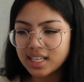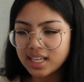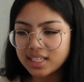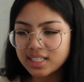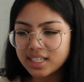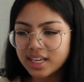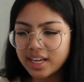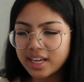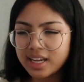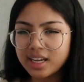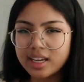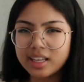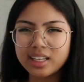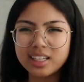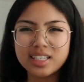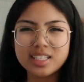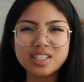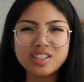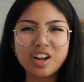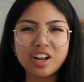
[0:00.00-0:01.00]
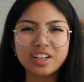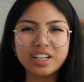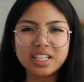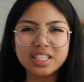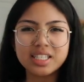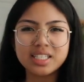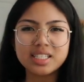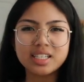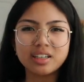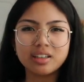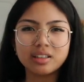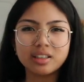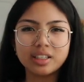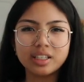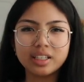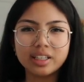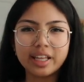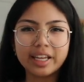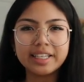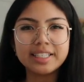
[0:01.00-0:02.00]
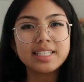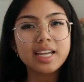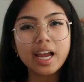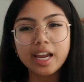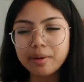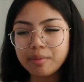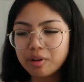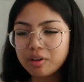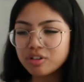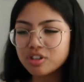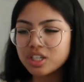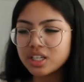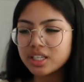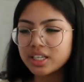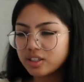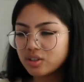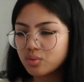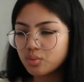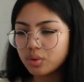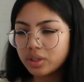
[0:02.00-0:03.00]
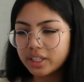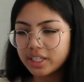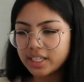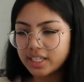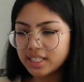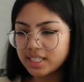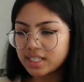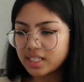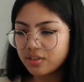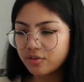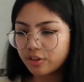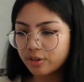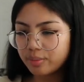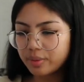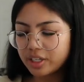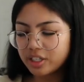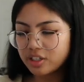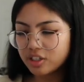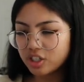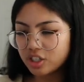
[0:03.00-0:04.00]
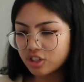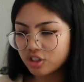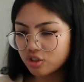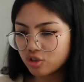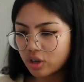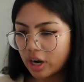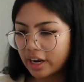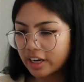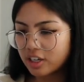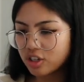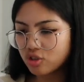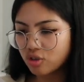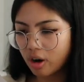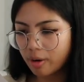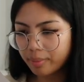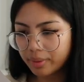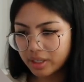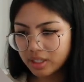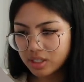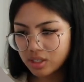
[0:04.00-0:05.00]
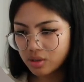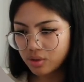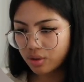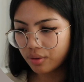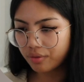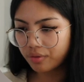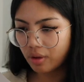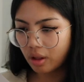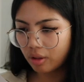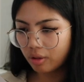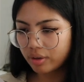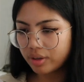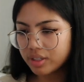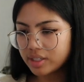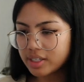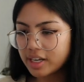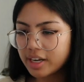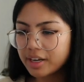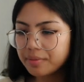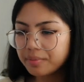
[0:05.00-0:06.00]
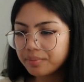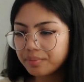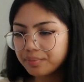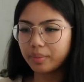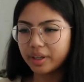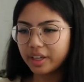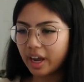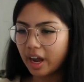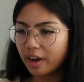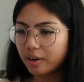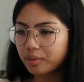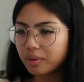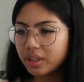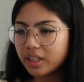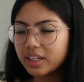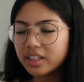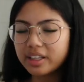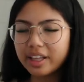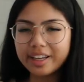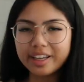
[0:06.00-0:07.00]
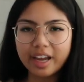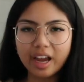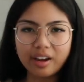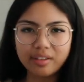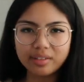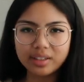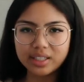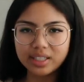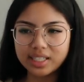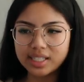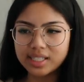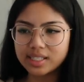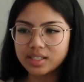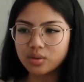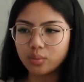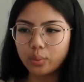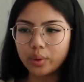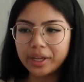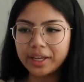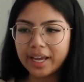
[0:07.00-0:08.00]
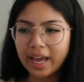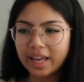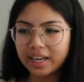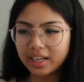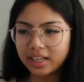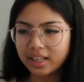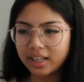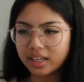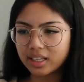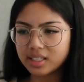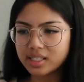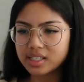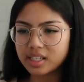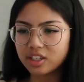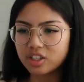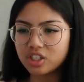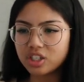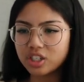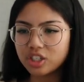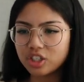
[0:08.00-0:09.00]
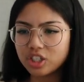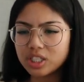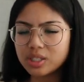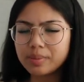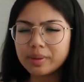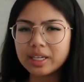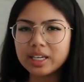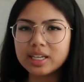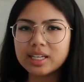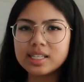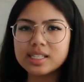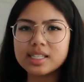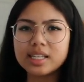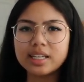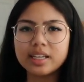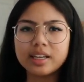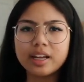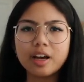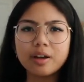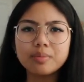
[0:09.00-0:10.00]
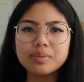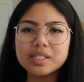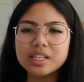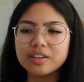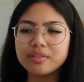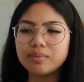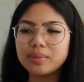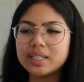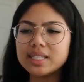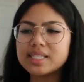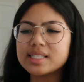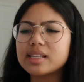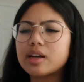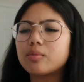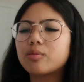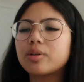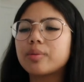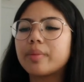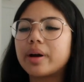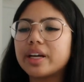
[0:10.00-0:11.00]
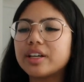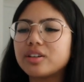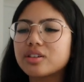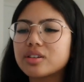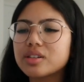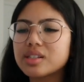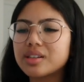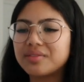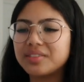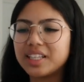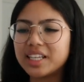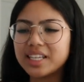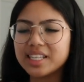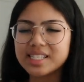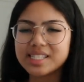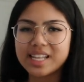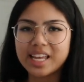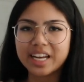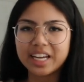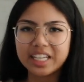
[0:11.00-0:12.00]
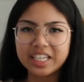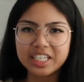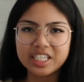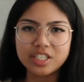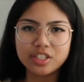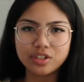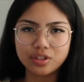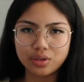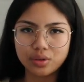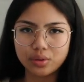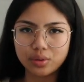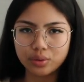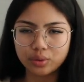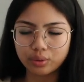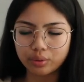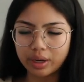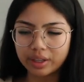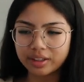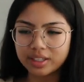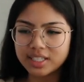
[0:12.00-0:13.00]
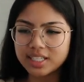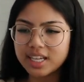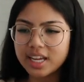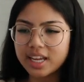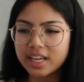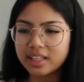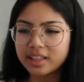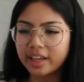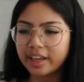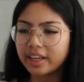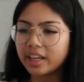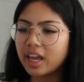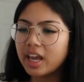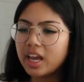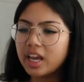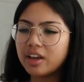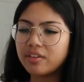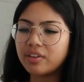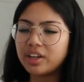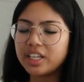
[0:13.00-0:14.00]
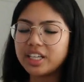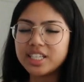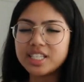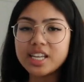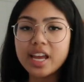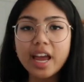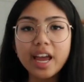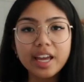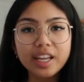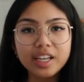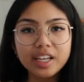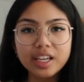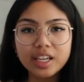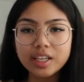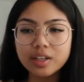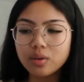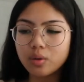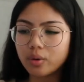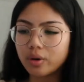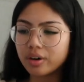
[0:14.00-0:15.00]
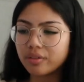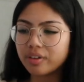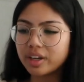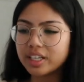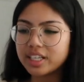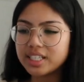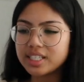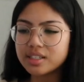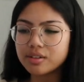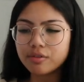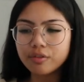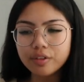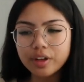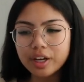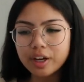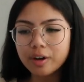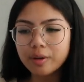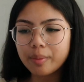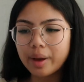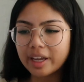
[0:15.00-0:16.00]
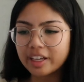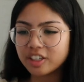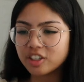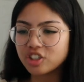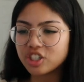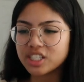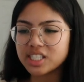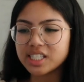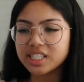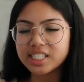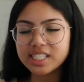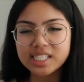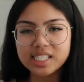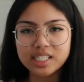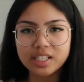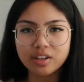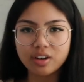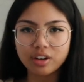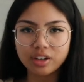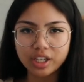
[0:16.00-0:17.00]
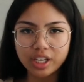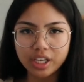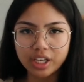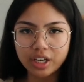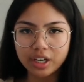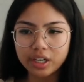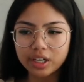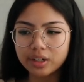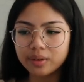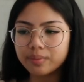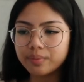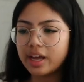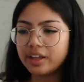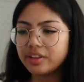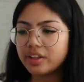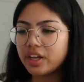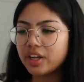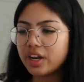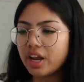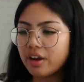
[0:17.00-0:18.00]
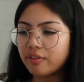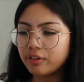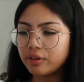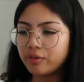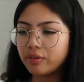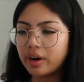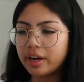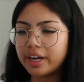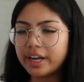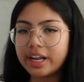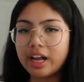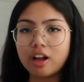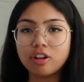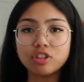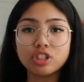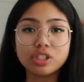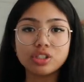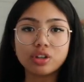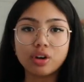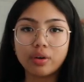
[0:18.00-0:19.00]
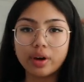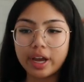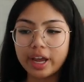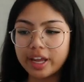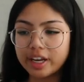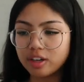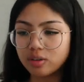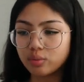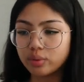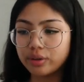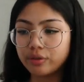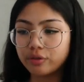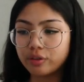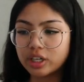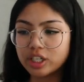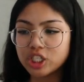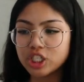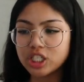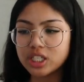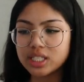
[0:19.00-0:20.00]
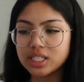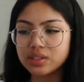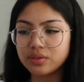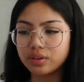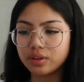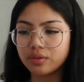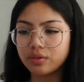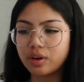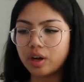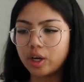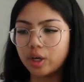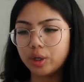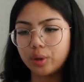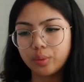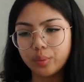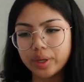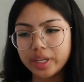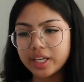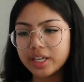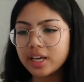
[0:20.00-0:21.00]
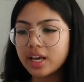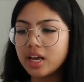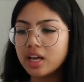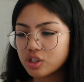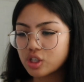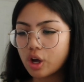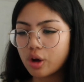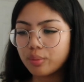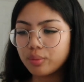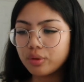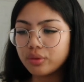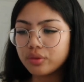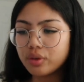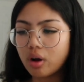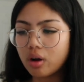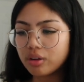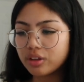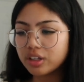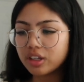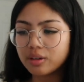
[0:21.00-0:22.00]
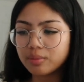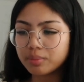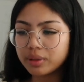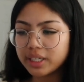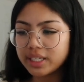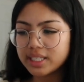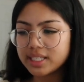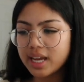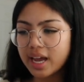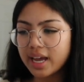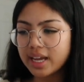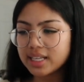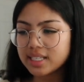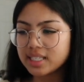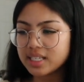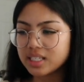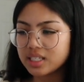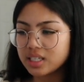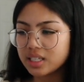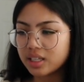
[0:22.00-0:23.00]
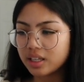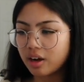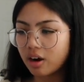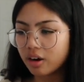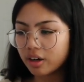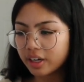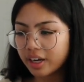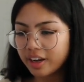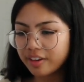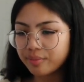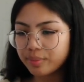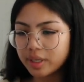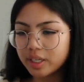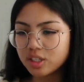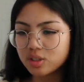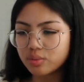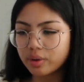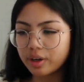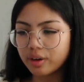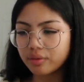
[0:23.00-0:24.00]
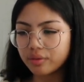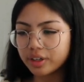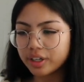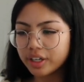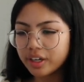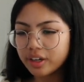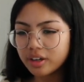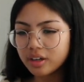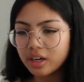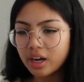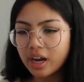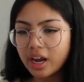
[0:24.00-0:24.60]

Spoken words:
that day and it's not necessarily like time urgent, it's really easy for me to just drag and drop it to the following day. But yeah, I really like having this week at a glance section just because it helps give me some reminders of things that I need to do throughout the day, like if I need to edit or if I need to film, I can just list it on here. And then every Friday I'll just go ahead and refresh this for the following week. So I'll move all the complete tasks into the archive page right over here,